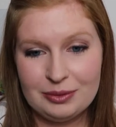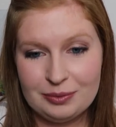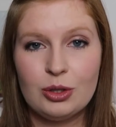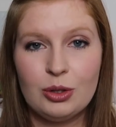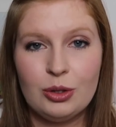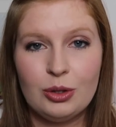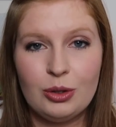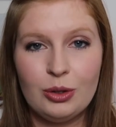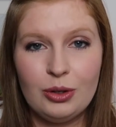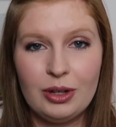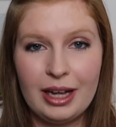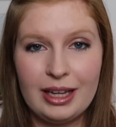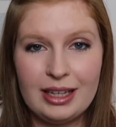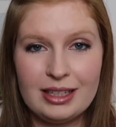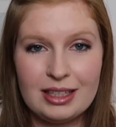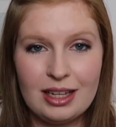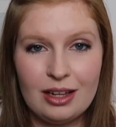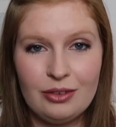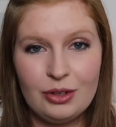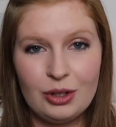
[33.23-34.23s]
So go and get
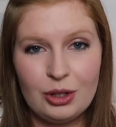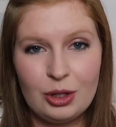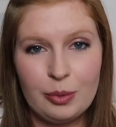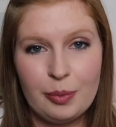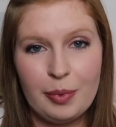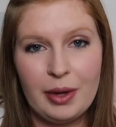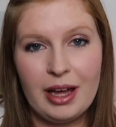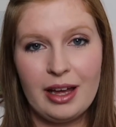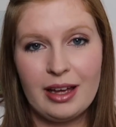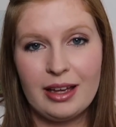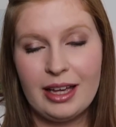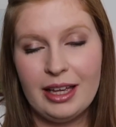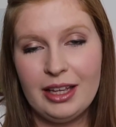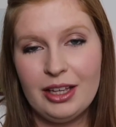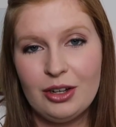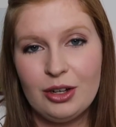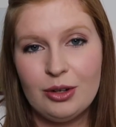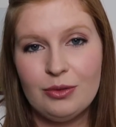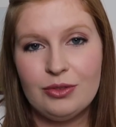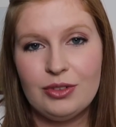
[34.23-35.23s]
yourself a cuppa, get
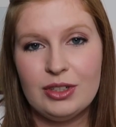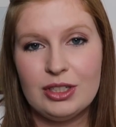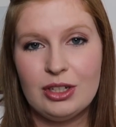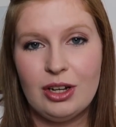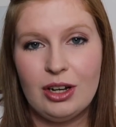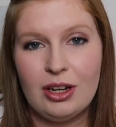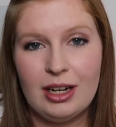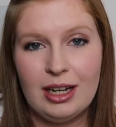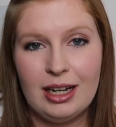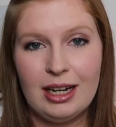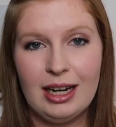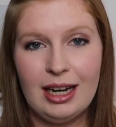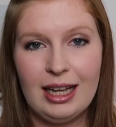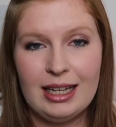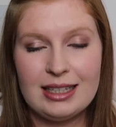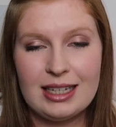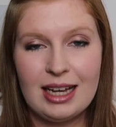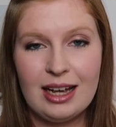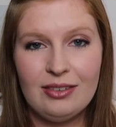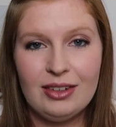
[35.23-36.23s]
your comfies on and
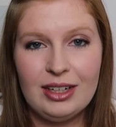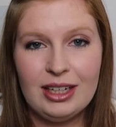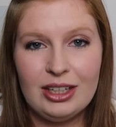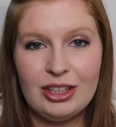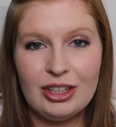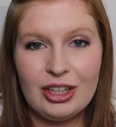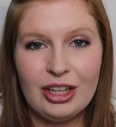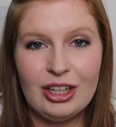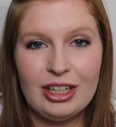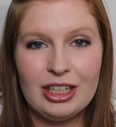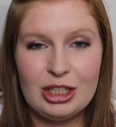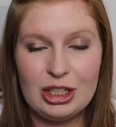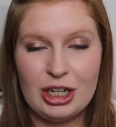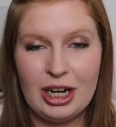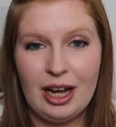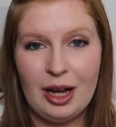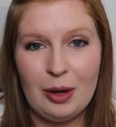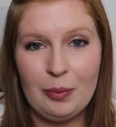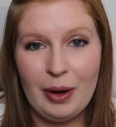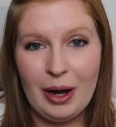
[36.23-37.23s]
let's have a little girly
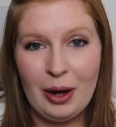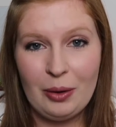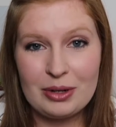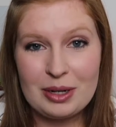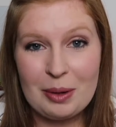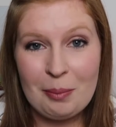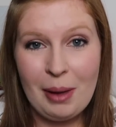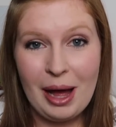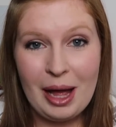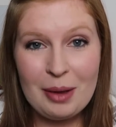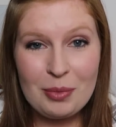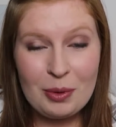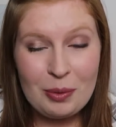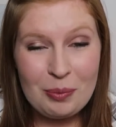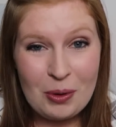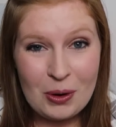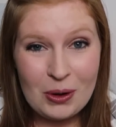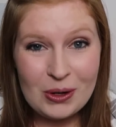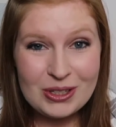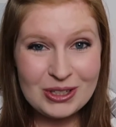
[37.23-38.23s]
chat about my
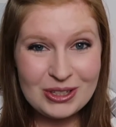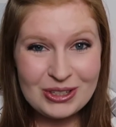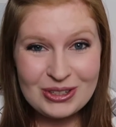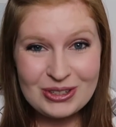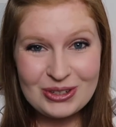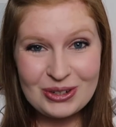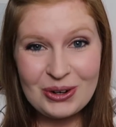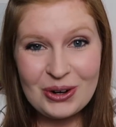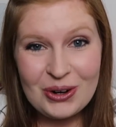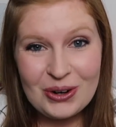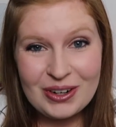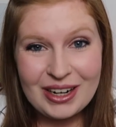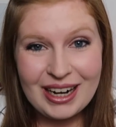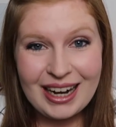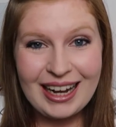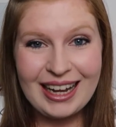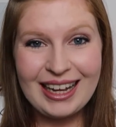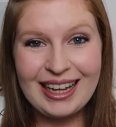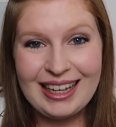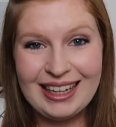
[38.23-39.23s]
proposal
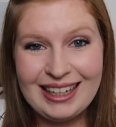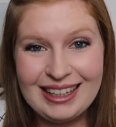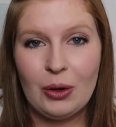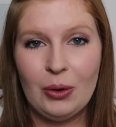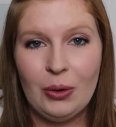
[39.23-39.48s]
story.